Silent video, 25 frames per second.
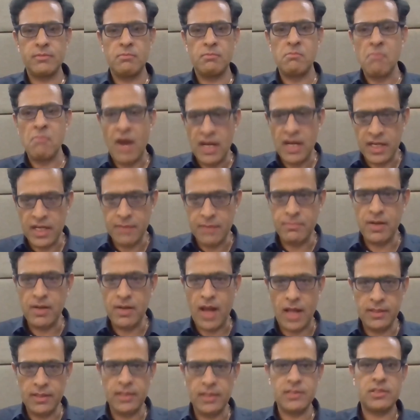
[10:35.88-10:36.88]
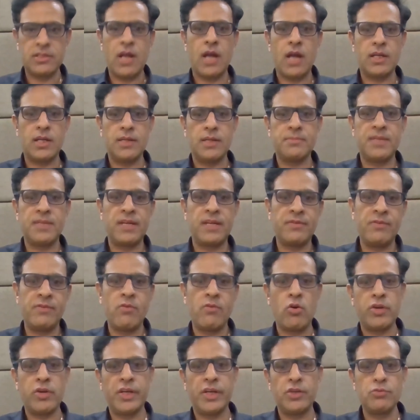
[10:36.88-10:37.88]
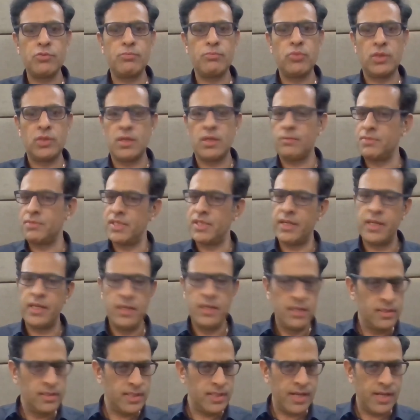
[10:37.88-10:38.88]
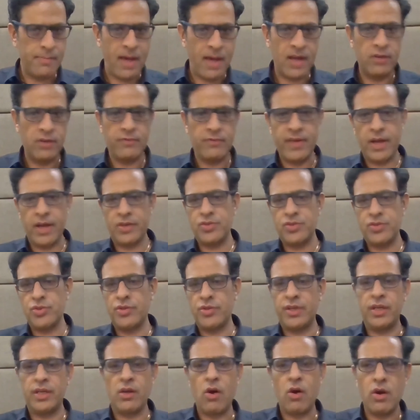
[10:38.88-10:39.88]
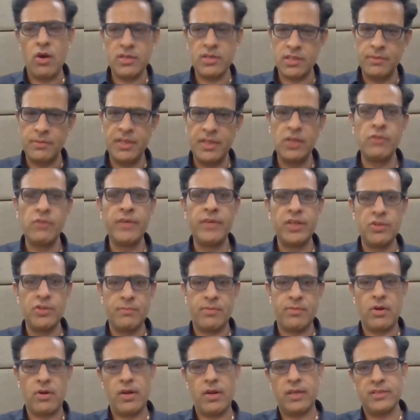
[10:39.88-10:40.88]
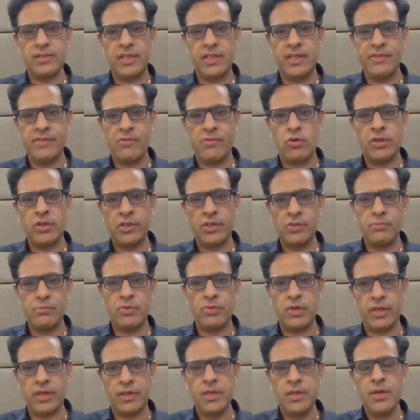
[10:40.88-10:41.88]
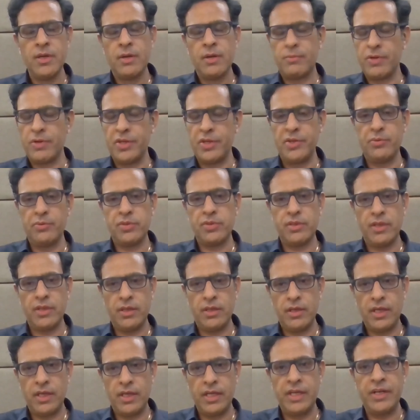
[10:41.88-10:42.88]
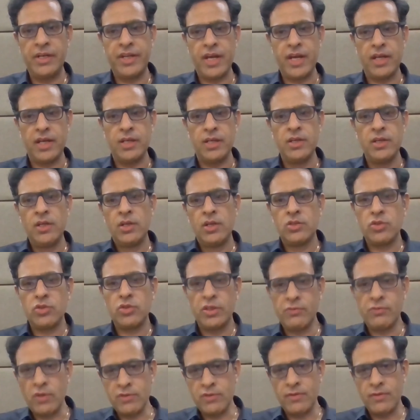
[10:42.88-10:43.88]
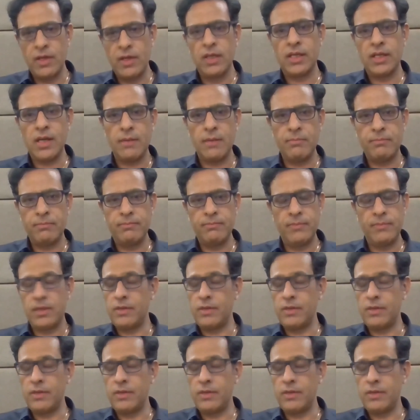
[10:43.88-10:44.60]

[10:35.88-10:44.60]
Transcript: multiple other startups that were wanting to put up, say manufacturing or some innovative products that they wanted to produce in India. So it was World Cup